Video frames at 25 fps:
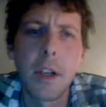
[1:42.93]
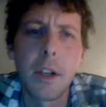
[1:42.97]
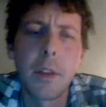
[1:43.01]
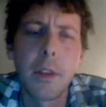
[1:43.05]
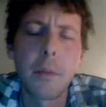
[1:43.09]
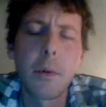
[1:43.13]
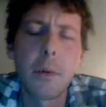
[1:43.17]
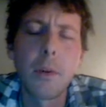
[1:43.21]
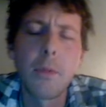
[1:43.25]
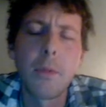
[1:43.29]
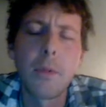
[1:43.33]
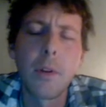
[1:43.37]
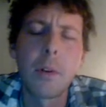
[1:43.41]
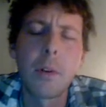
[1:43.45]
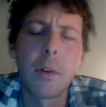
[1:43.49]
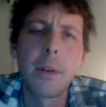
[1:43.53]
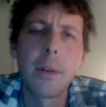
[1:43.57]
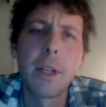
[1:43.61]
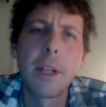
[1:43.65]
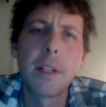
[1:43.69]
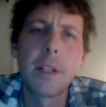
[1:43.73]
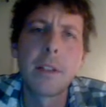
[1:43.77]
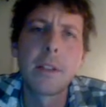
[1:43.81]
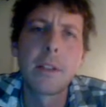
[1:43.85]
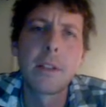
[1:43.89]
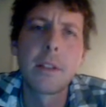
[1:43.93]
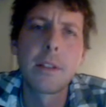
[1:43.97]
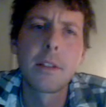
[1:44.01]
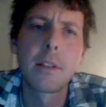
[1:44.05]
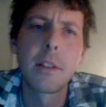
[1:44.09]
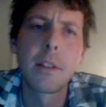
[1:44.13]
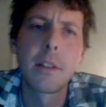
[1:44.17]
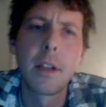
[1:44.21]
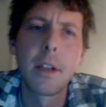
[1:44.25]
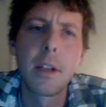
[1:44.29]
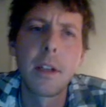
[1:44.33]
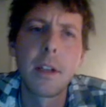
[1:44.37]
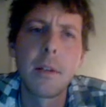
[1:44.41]
3 or 4 weeks,
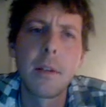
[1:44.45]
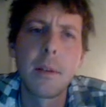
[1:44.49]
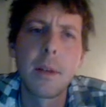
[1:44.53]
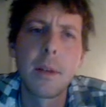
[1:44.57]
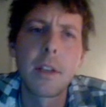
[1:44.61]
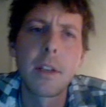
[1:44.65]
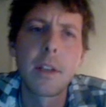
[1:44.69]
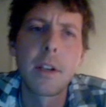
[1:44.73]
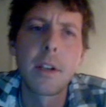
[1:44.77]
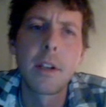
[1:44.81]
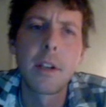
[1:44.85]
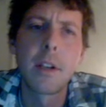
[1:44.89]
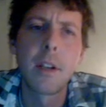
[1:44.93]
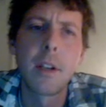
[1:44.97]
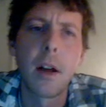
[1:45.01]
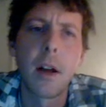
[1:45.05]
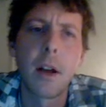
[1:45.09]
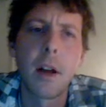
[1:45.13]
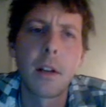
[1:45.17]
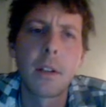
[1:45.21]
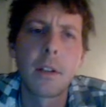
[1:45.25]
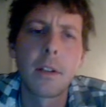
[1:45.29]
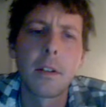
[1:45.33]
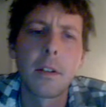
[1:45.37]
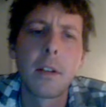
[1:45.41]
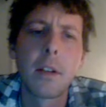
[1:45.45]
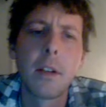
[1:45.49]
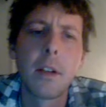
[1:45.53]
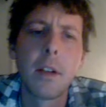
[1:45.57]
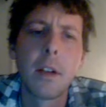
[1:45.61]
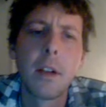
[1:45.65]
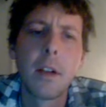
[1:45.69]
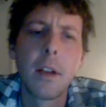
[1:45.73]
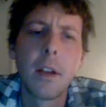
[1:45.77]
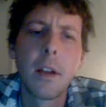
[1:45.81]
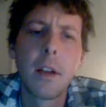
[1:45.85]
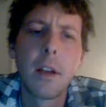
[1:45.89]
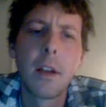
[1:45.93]
I went and saw a doctor,
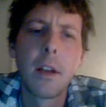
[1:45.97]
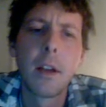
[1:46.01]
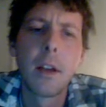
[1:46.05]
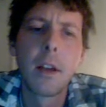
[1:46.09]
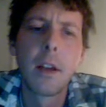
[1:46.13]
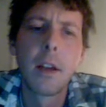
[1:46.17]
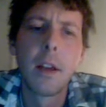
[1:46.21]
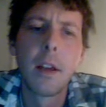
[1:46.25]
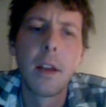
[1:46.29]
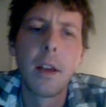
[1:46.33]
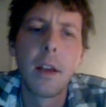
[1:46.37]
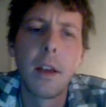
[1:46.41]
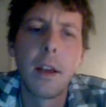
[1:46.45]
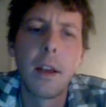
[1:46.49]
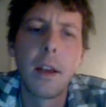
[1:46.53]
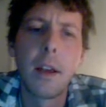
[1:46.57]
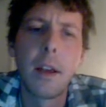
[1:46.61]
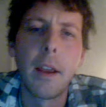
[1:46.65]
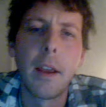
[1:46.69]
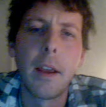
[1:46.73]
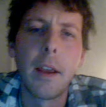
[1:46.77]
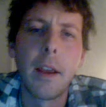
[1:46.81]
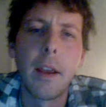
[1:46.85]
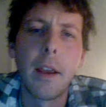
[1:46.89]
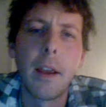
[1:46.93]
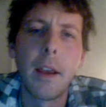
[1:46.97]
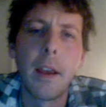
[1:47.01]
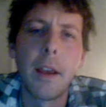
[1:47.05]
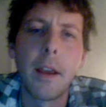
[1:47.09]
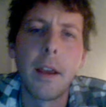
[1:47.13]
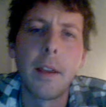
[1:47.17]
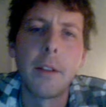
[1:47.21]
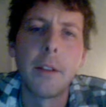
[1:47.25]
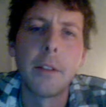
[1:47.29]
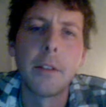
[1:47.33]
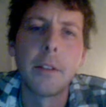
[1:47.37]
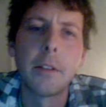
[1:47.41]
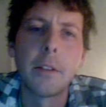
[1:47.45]

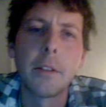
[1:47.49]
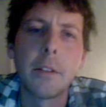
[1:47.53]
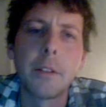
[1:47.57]
and